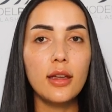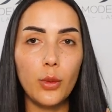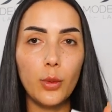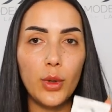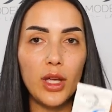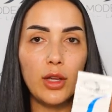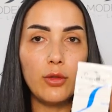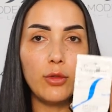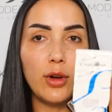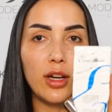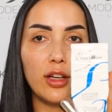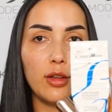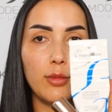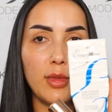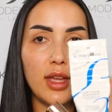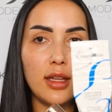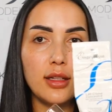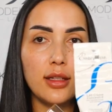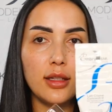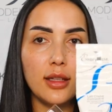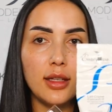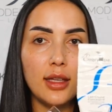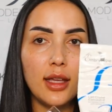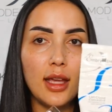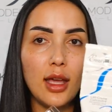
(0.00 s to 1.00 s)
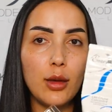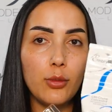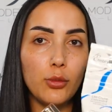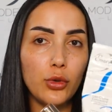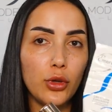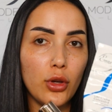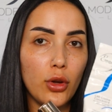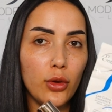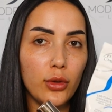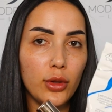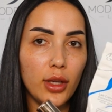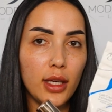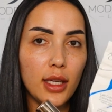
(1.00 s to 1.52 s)
We recommend the
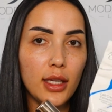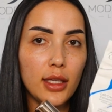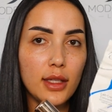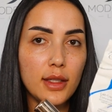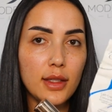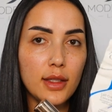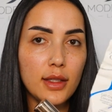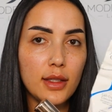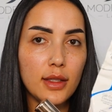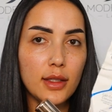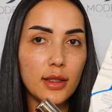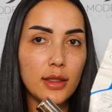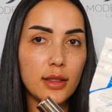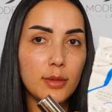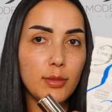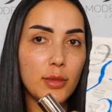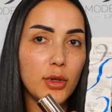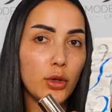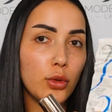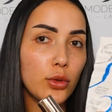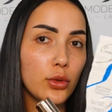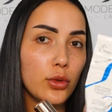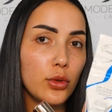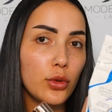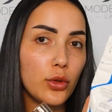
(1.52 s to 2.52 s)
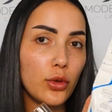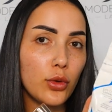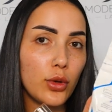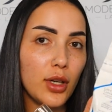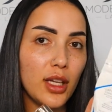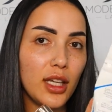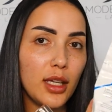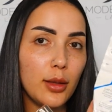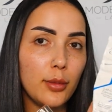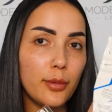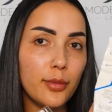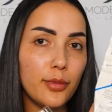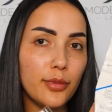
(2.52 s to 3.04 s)
Embryolisse Miracle
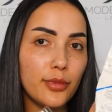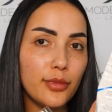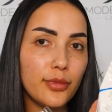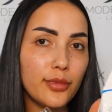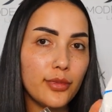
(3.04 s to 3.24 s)
Cream.